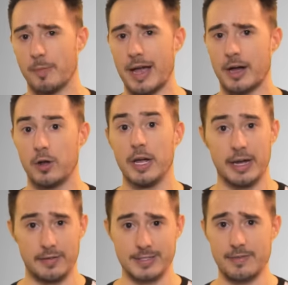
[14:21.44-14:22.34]
were male,
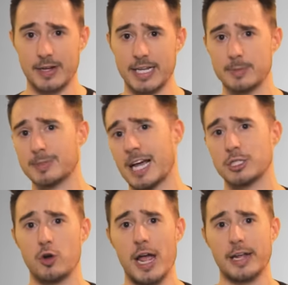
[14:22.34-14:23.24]
and the 7 kids
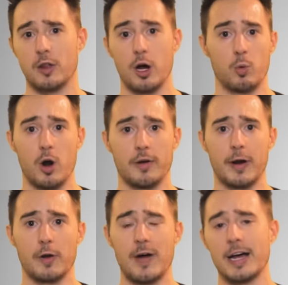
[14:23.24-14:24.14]
besides Dracula were
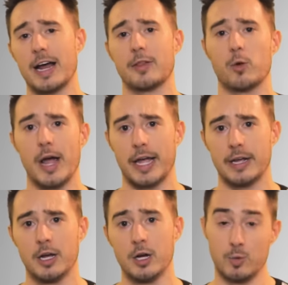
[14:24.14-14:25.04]
unverified either
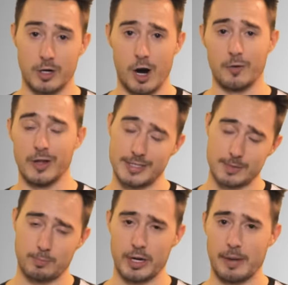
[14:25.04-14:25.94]
way.
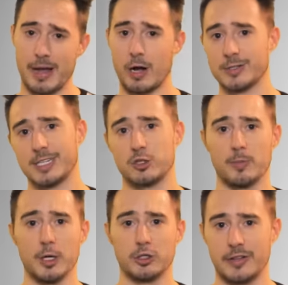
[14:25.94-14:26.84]
Regardless, pretty imbalanced
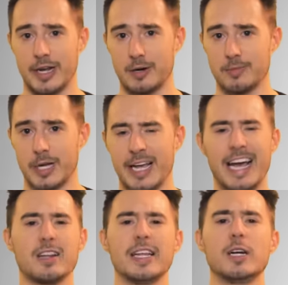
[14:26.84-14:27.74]
distribution there.
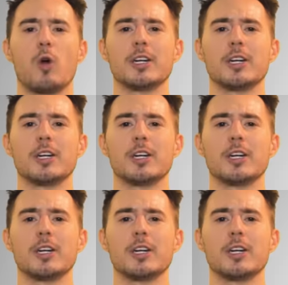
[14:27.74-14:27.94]
At a lean